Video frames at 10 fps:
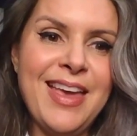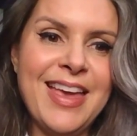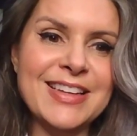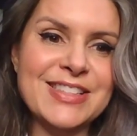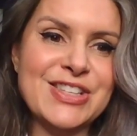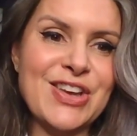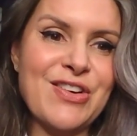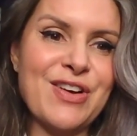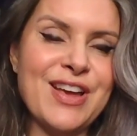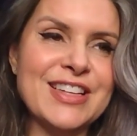And
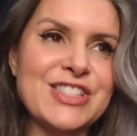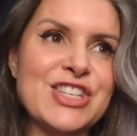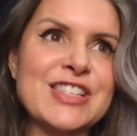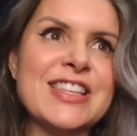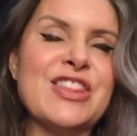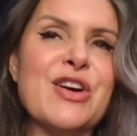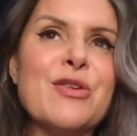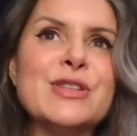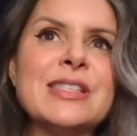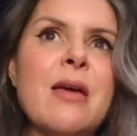so it's just
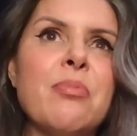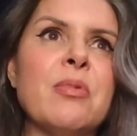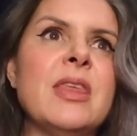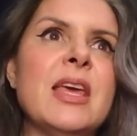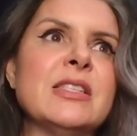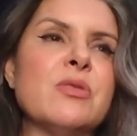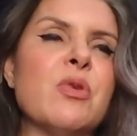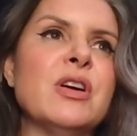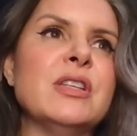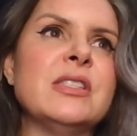those type of things
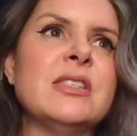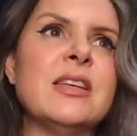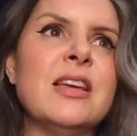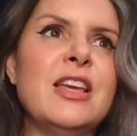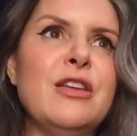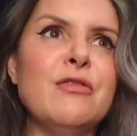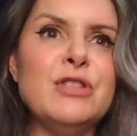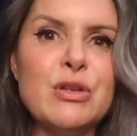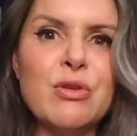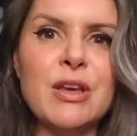where it's,
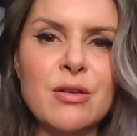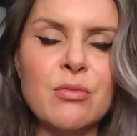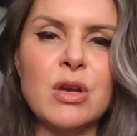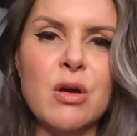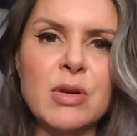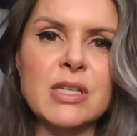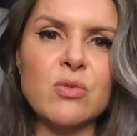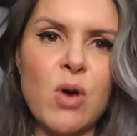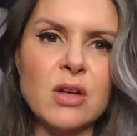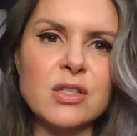doing good when nobody's
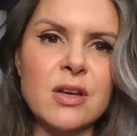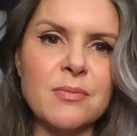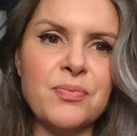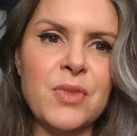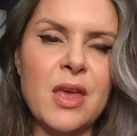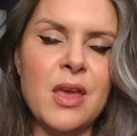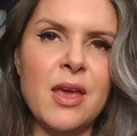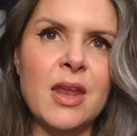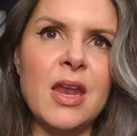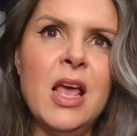watching.
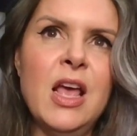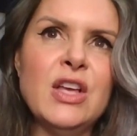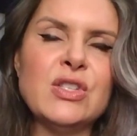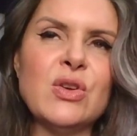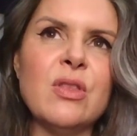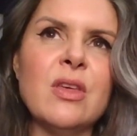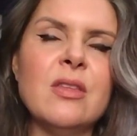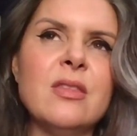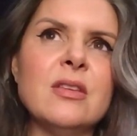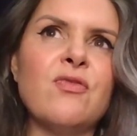And so
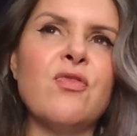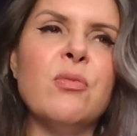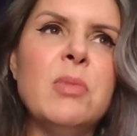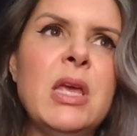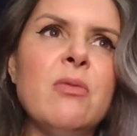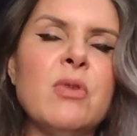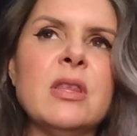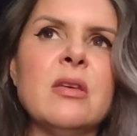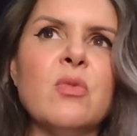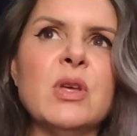for me
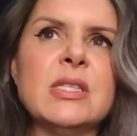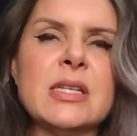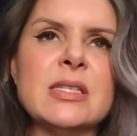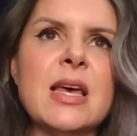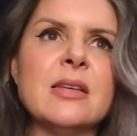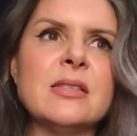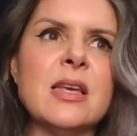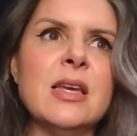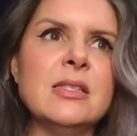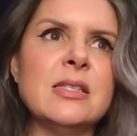with success,
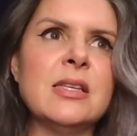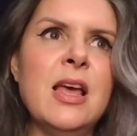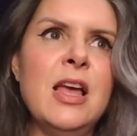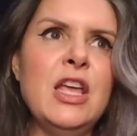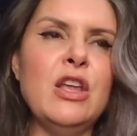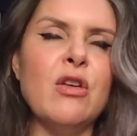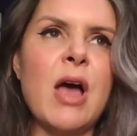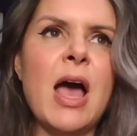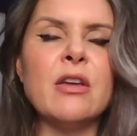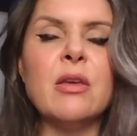it's,
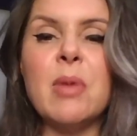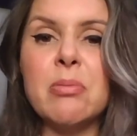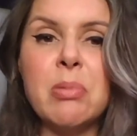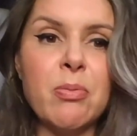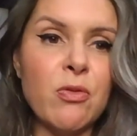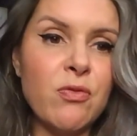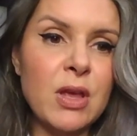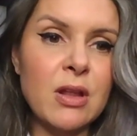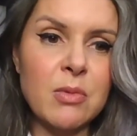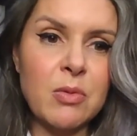how you make people
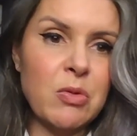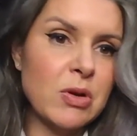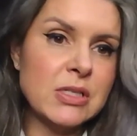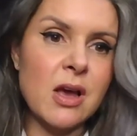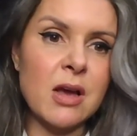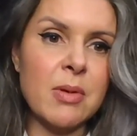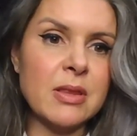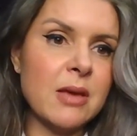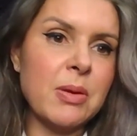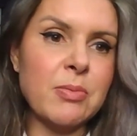feel. I mean, we always talk about
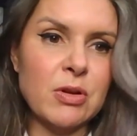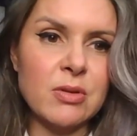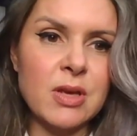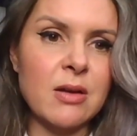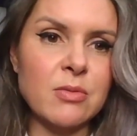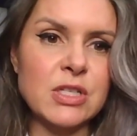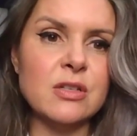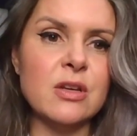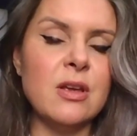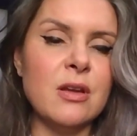that. People don't care what you
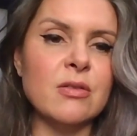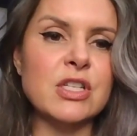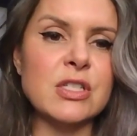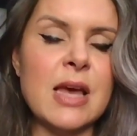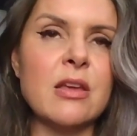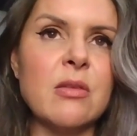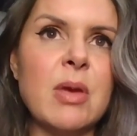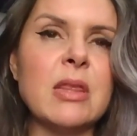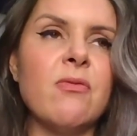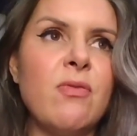do. It's just how you
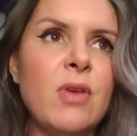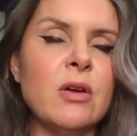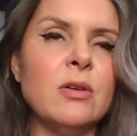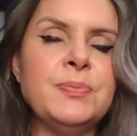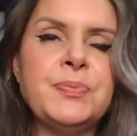make them feel.